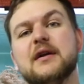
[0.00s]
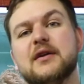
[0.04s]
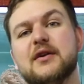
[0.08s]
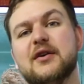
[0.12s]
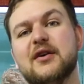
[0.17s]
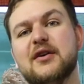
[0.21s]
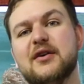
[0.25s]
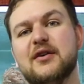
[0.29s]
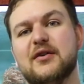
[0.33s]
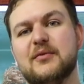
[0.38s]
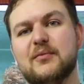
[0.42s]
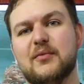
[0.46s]

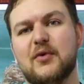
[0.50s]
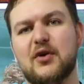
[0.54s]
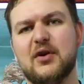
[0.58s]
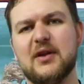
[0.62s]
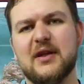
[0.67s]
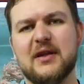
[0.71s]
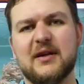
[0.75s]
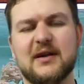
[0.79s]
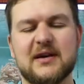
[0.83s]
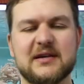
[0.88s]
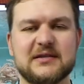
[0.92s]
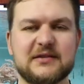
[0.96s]
Good
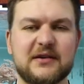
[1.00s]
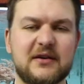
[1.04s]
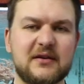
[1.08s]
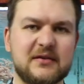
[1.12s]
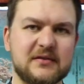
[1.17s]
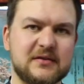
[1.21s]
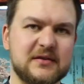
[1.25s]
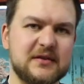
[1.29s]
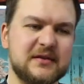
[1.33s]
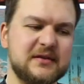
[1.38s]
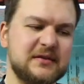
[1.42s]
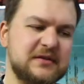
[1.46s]
morning, guys and
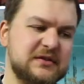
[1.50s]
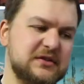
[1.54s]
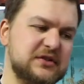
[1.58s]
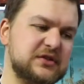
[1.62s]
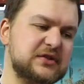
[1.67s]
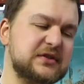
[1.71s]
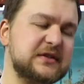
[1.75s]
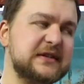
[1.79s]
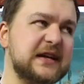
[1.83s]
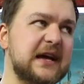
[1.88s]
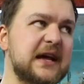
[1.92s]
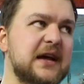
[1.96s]
girls.
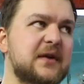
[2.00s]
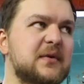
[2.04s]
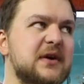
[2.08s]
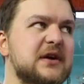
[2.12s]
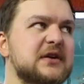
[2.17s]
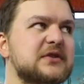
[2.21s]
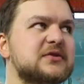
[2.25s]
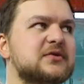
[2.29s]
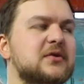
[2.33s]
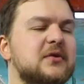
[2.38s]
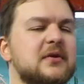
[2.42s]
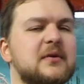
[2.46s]
Today we
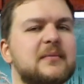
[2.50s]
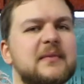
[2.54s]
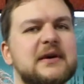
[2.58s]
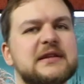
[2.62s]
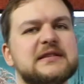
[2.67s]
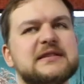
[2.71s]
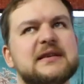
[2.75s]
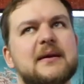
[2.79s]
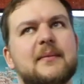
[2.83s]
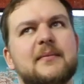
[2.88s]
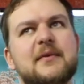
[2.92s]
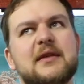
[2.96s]
are talking
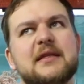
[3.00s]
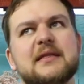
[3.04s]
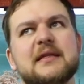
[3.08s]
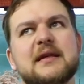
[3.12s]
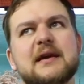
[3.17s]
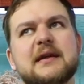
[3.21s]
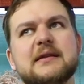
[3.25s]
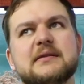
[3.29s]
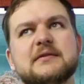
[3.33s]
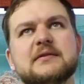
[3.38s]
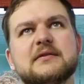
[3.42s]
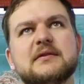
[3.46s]
about something
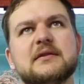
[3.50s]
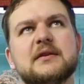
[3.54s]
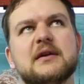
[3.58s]
that,